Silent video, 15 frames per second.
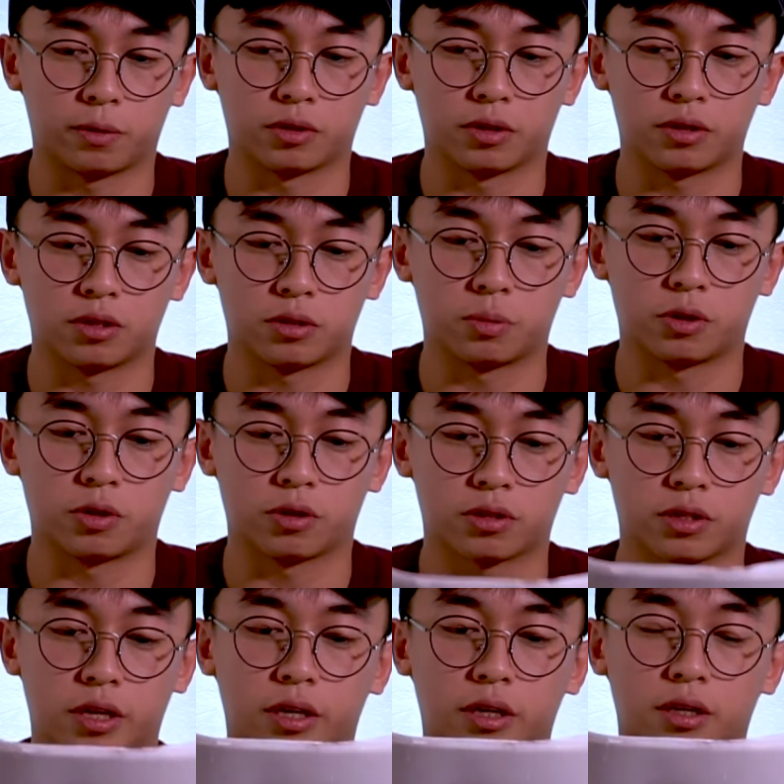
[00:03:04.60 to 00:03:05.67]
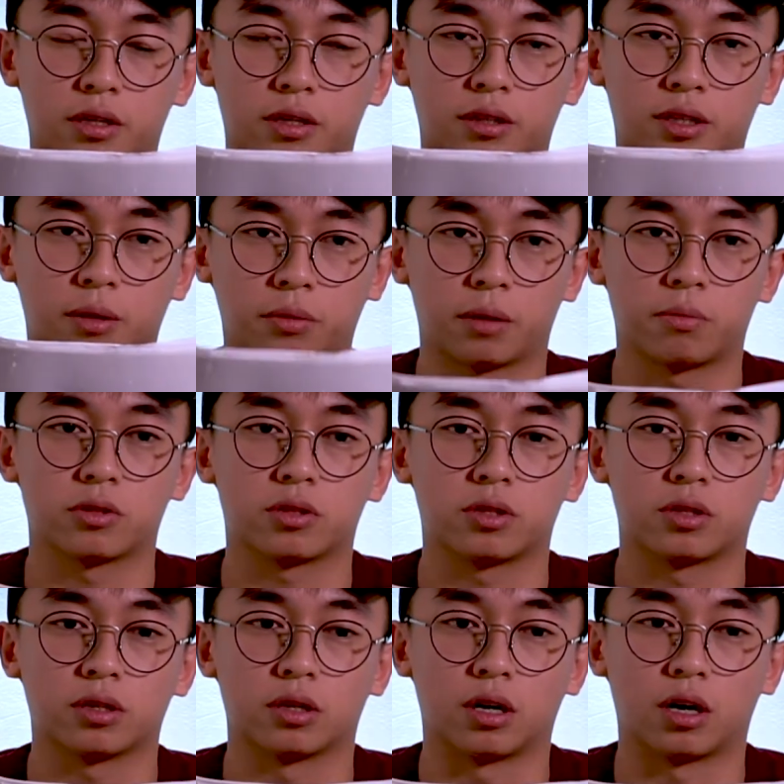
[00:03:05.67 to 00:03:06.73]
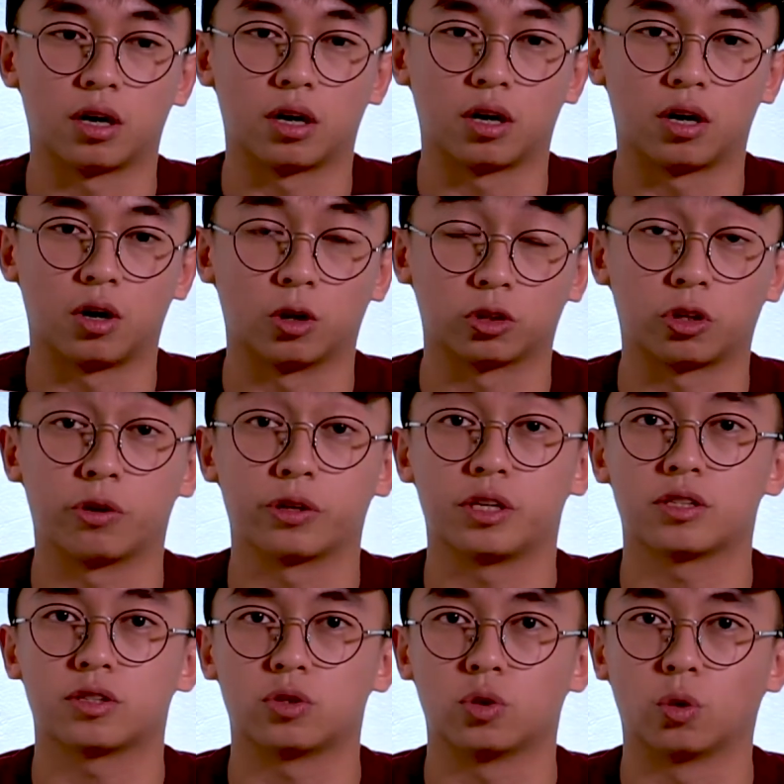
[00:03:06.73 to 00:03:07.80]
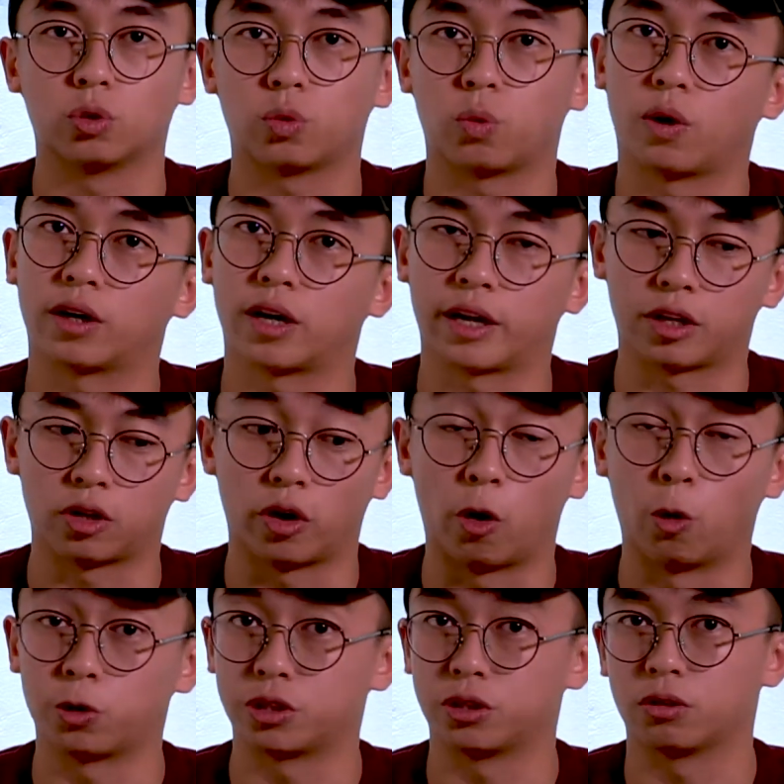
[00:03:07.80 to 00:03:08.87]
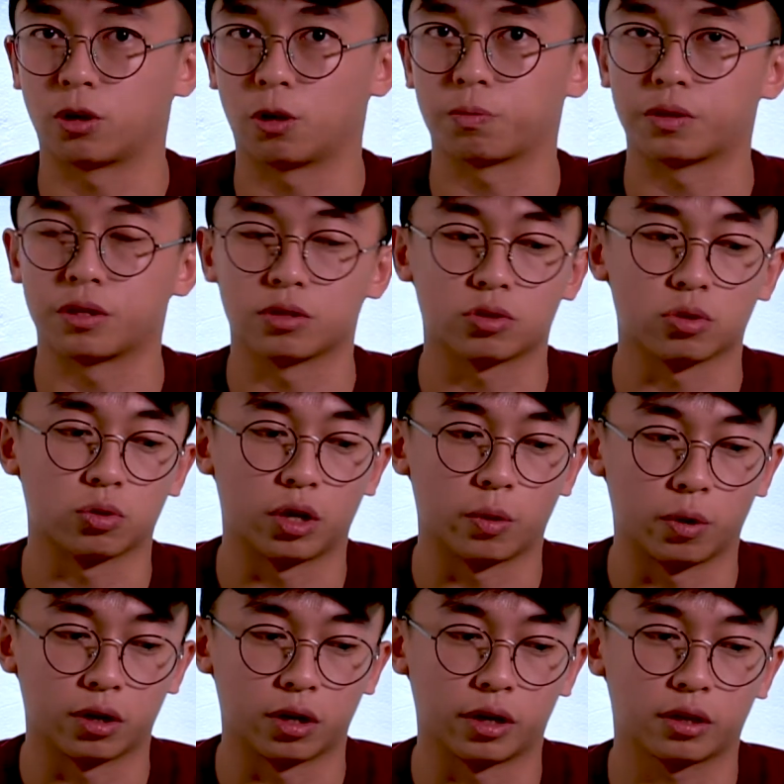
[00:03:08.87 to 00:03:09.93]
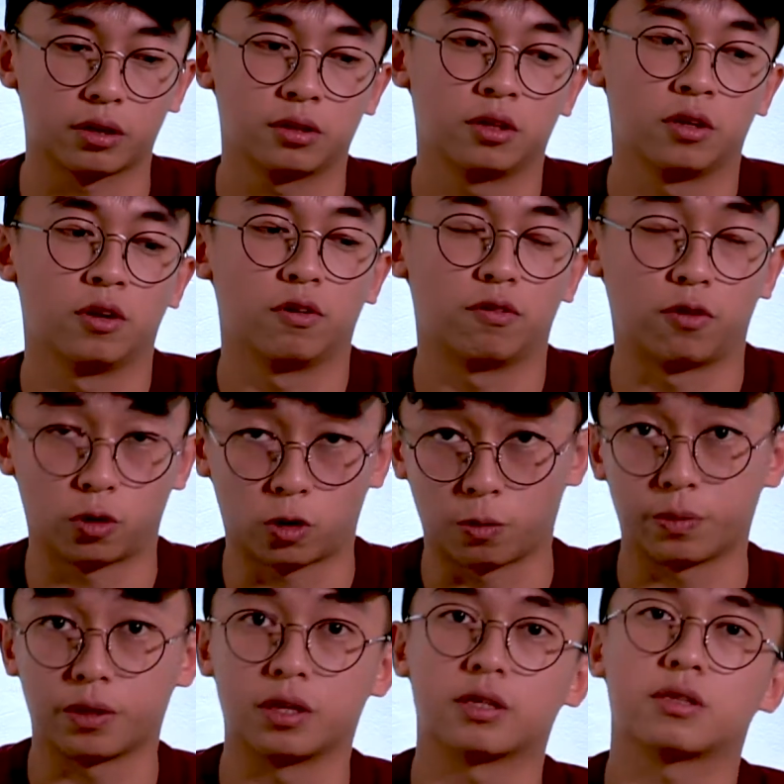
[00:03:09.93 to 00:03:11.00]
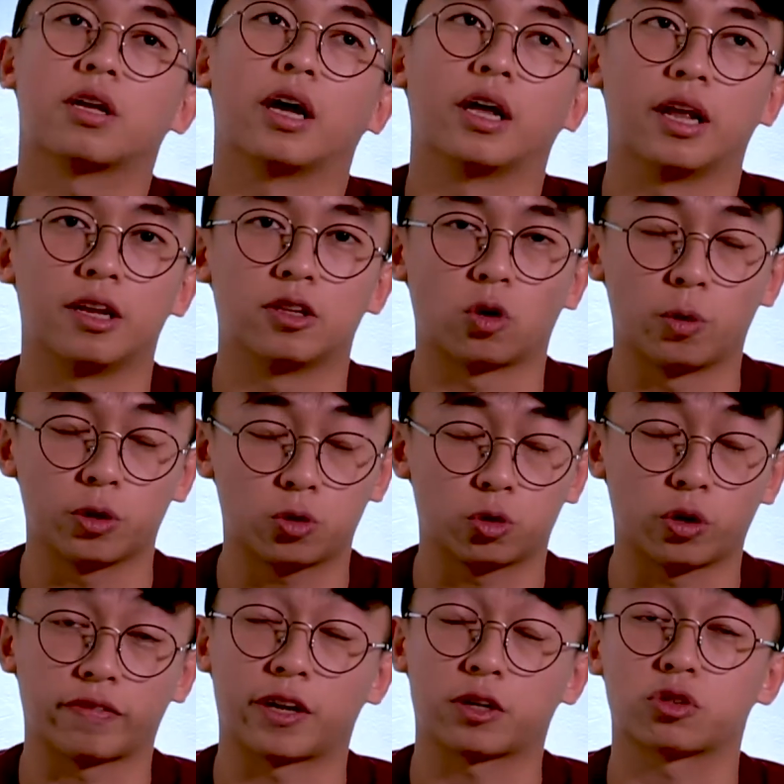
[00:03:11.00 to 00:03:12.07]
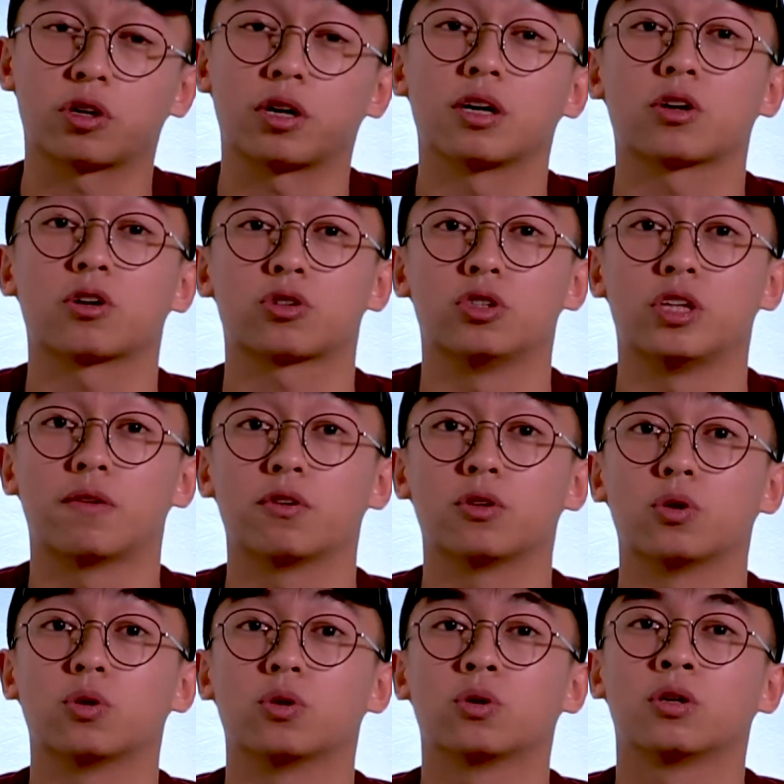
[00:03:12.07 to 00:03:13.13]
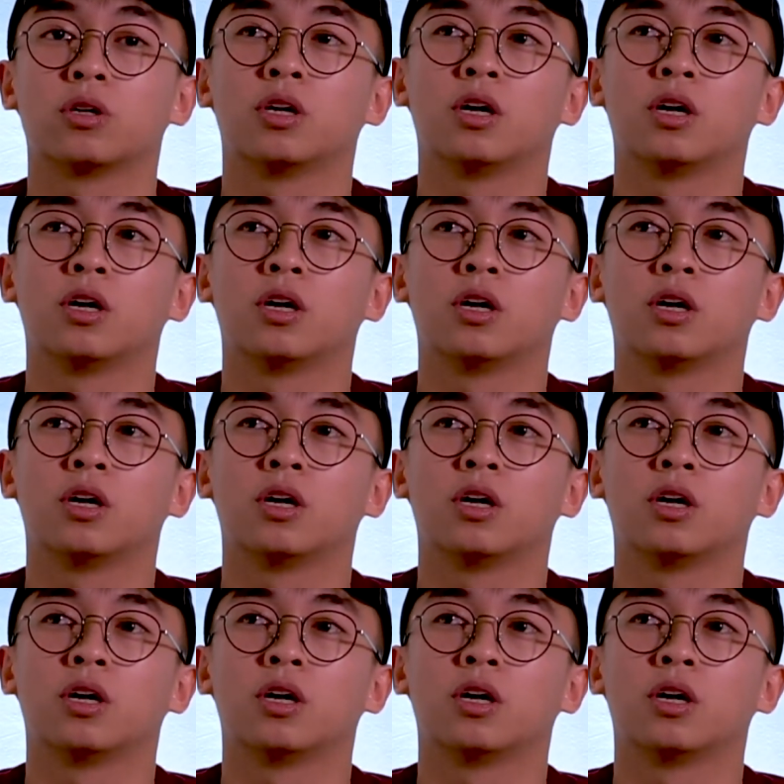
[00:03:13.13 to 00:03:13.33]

about this is because like sometimes authorities don't want like your original copy, so they want like photocopy, and then it's always good to have extra because you never know